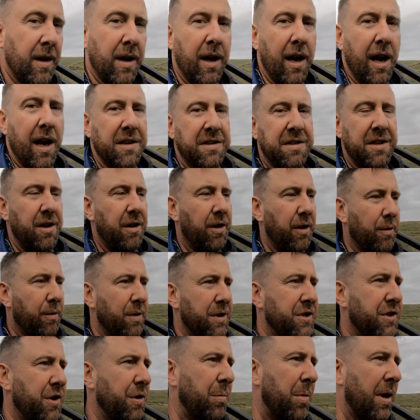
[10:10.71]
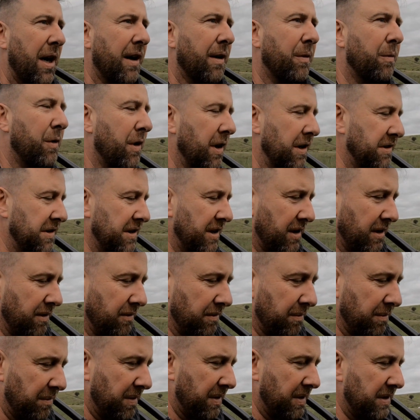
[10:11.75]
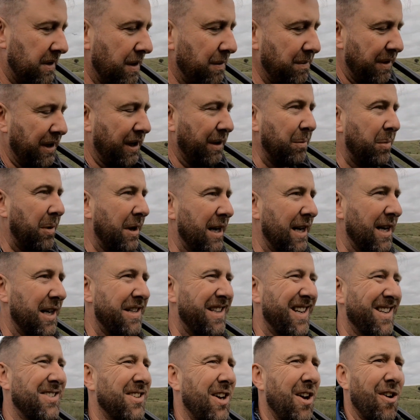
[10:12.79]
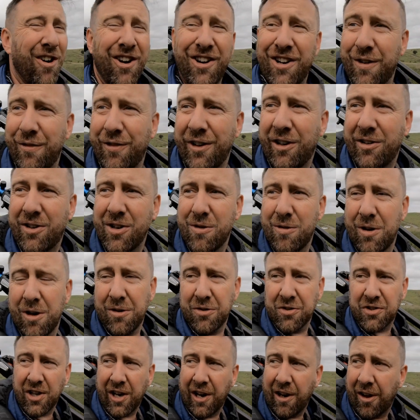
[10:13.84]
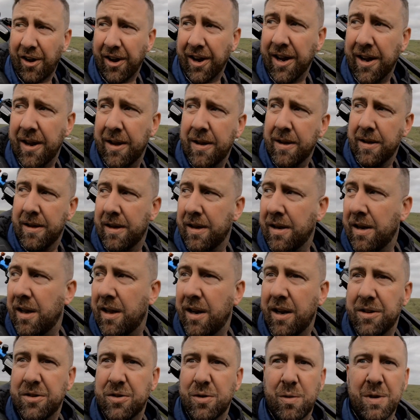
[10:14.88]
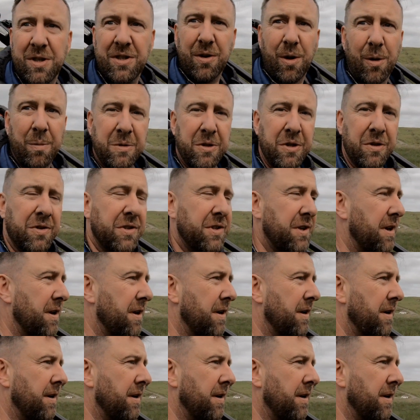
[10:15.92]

Yeah, so you can always shoot black and white, so don't be completely disheartened if you do lose the light. There's always options.